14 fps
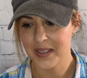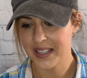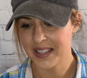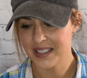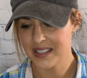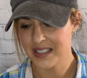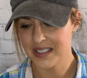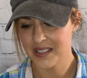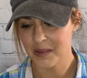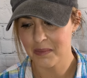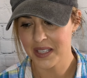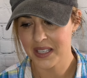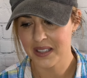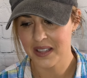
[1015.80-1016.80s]
This is
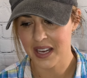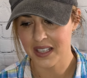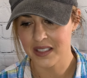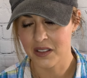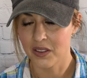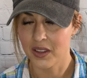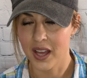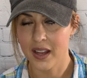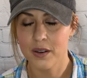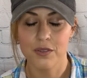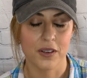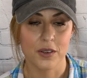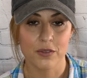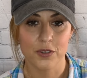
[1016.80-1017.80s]
something that is a lot of
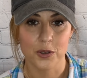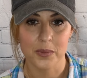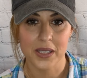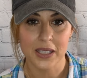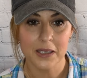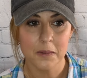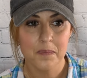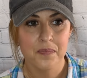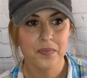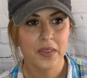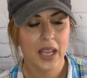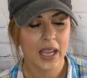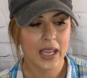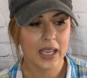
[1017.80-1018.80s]
fun for me,
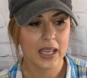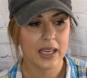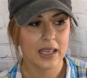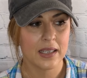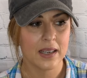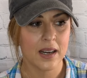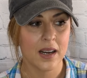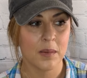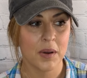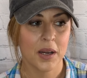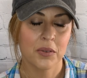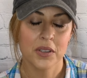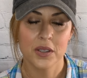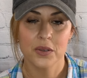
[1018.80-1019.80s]
and
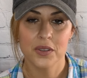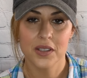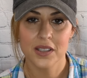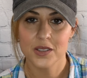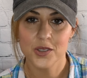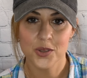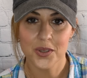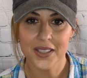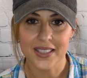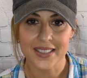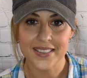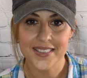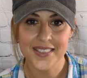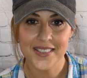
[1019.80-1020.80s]
I really, really enjoy
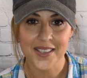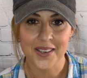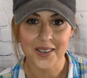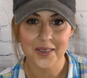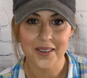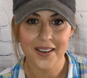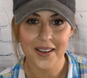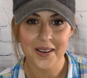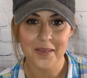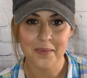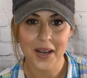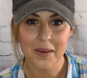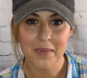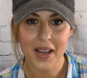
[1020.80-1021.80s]
it. So
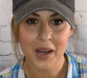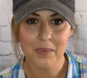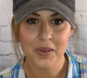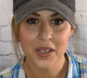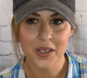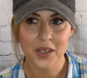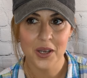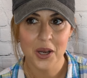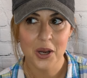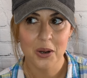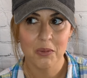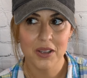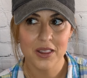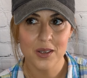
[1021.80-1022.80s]
I'm happy
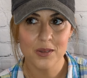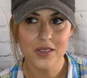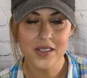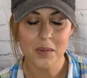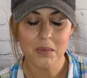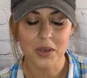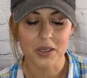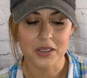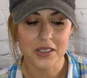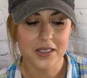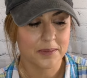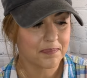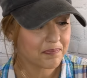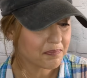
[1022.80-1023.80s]
with those numbers.